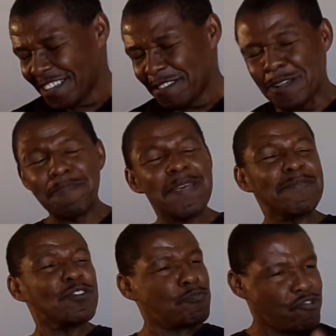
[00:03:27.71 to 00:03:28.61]
The people
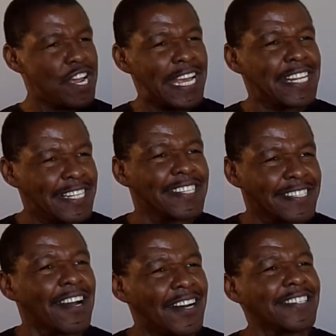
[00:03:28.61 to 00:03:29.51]
who created this
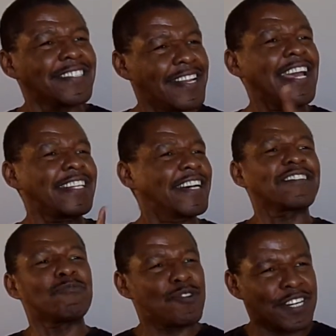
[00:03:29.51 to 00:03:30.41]
gun say it
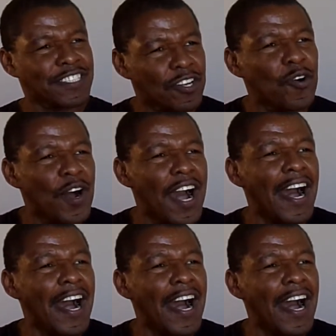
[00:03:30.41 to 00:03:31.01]
doesn't work, so